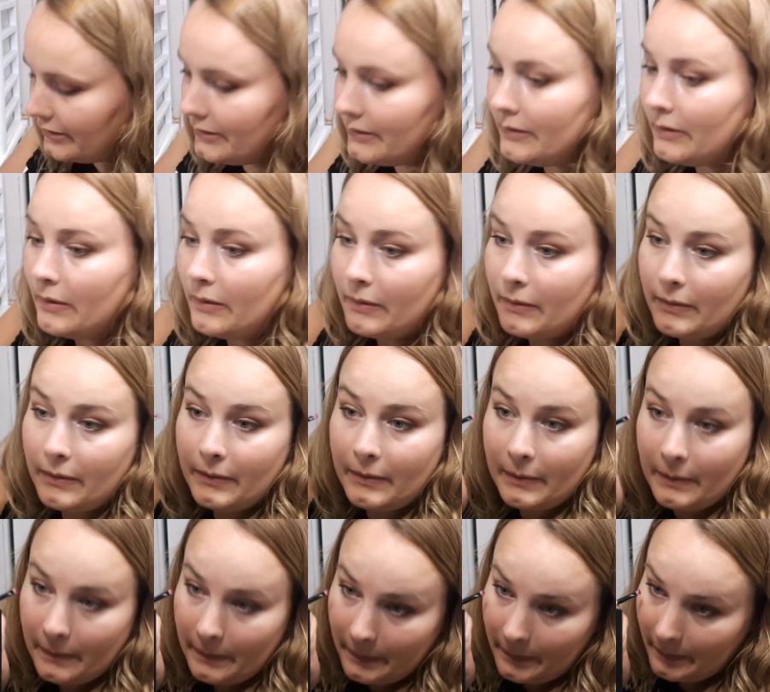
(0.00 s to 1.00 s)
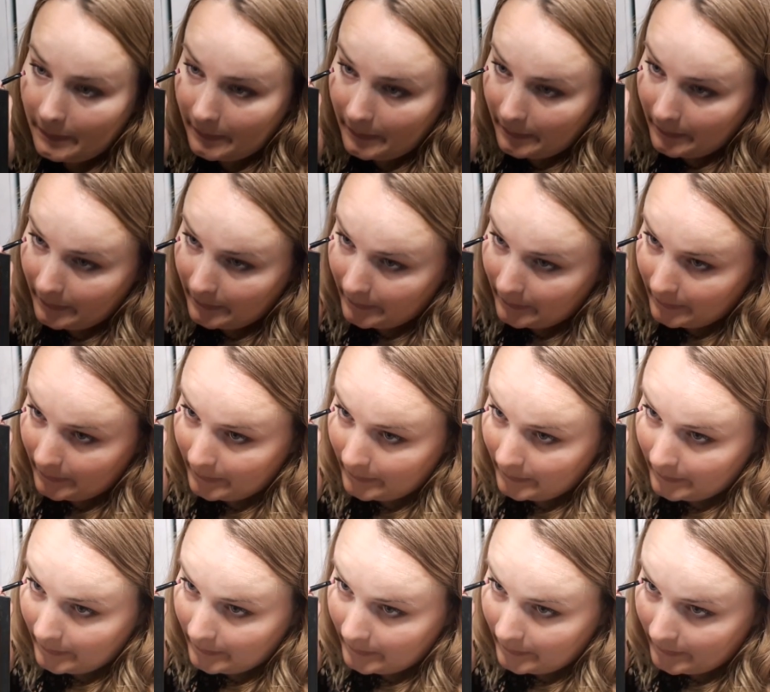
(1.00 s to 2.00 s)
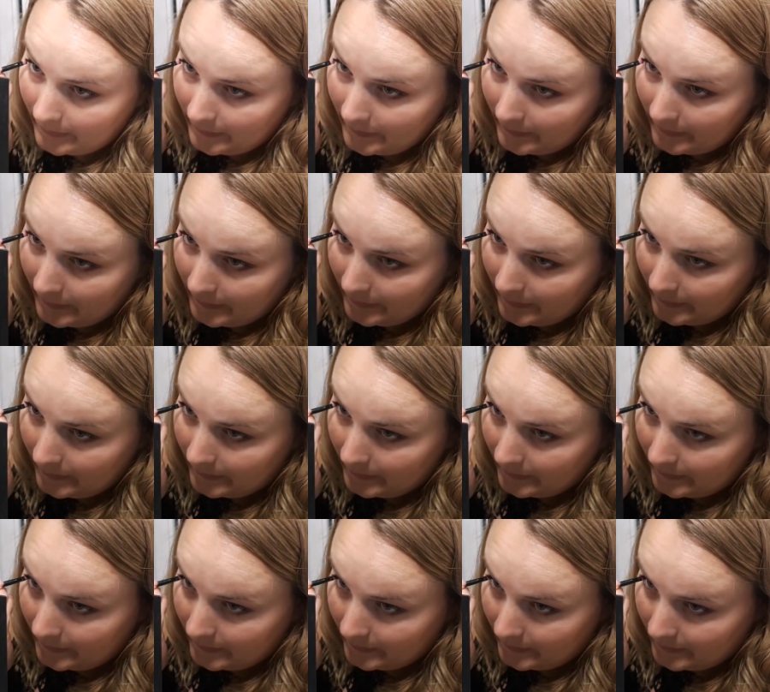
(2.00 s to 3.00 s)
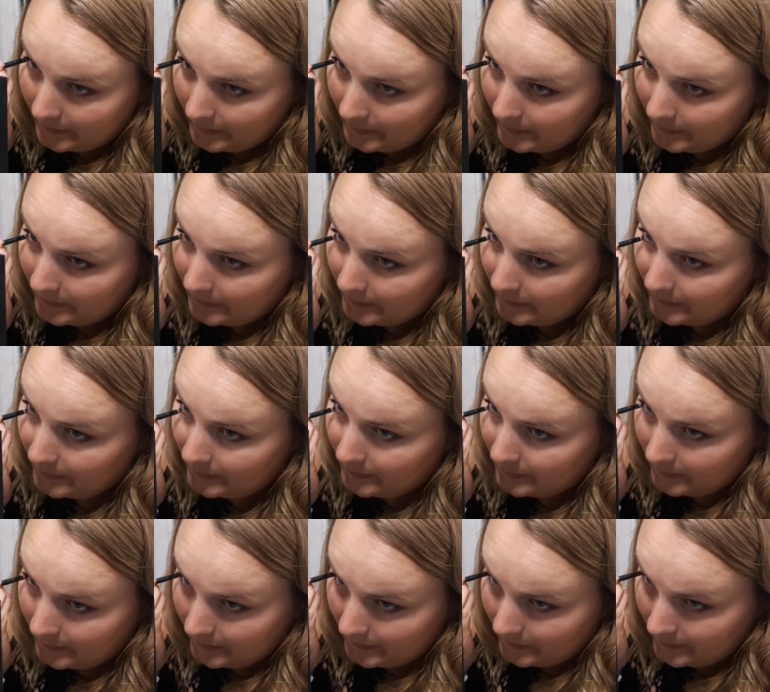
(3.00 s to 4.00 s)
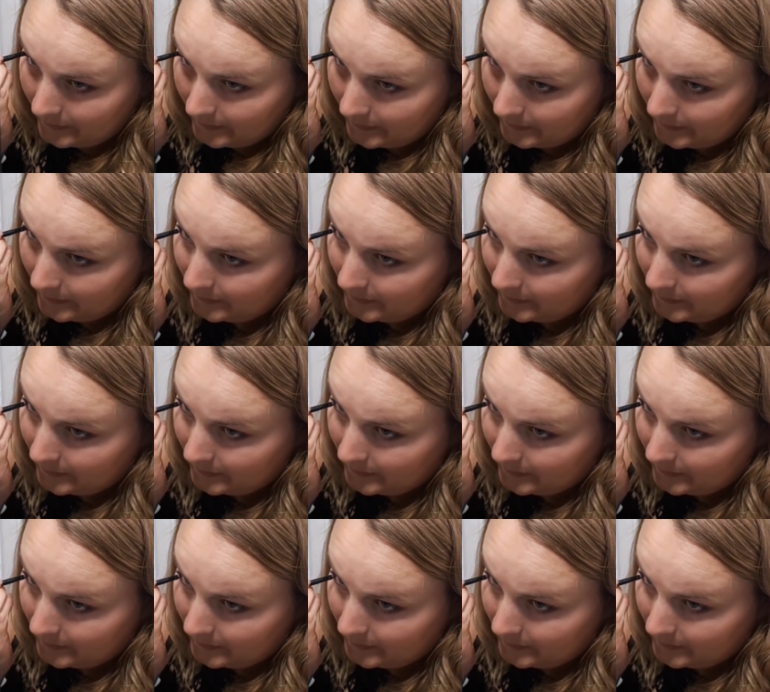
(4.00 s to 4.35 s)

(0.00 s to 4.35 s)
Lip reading: [no speech]